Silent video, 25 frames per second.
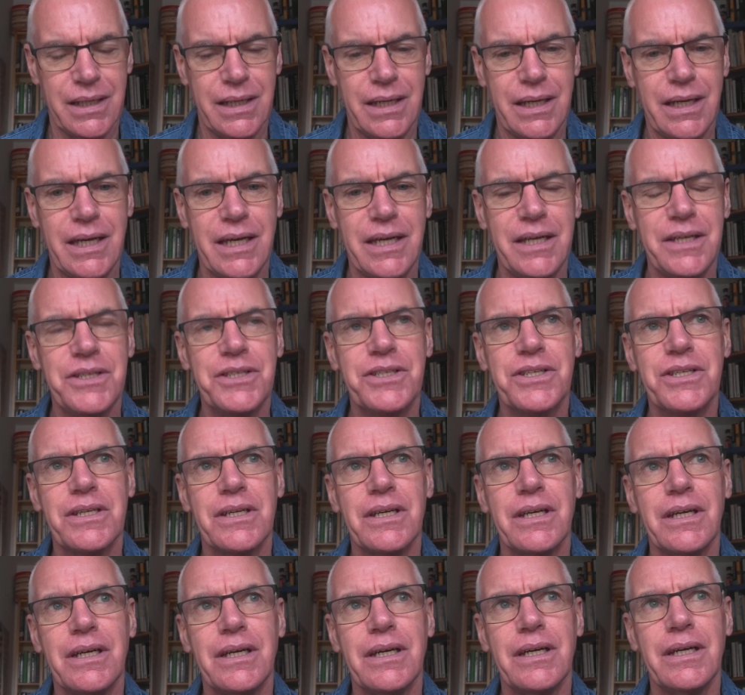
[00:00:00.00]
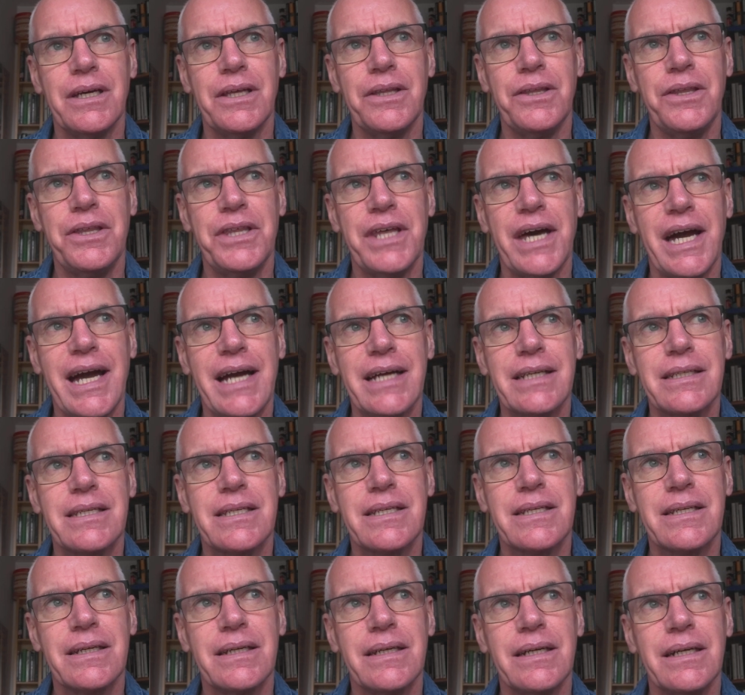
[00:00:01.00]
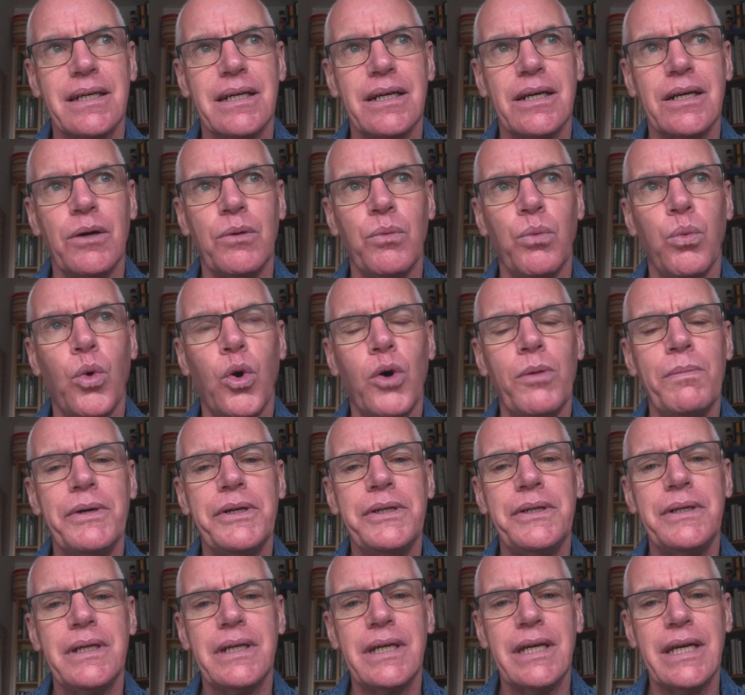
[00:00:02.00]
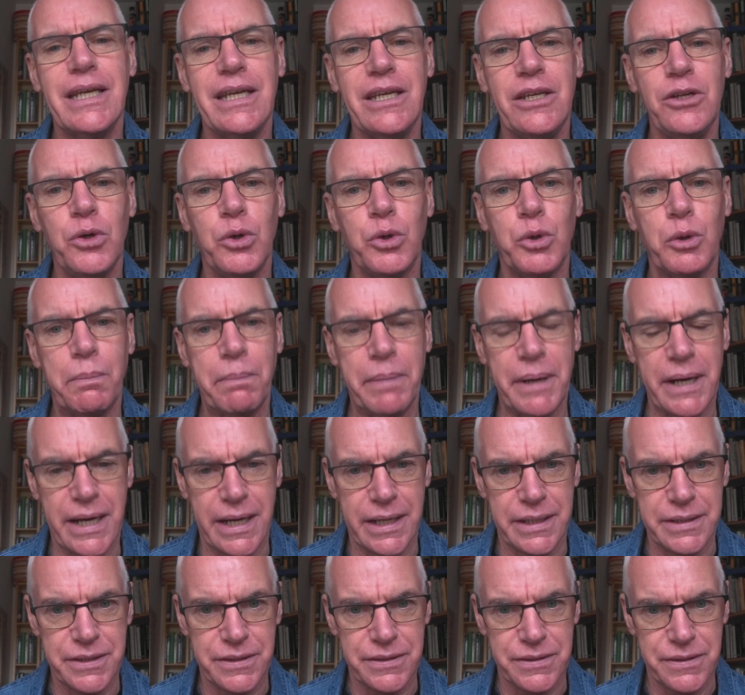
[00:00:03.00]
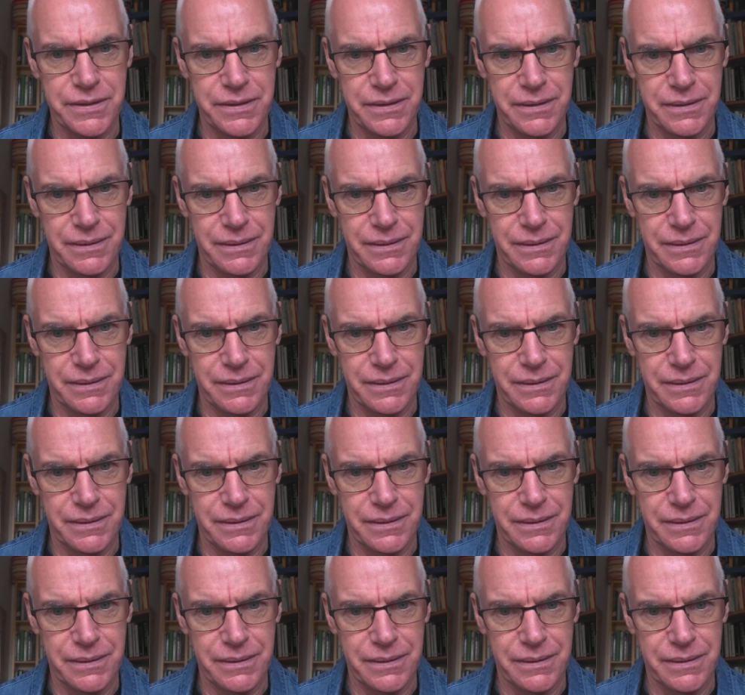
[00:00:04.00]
is that woman in your past,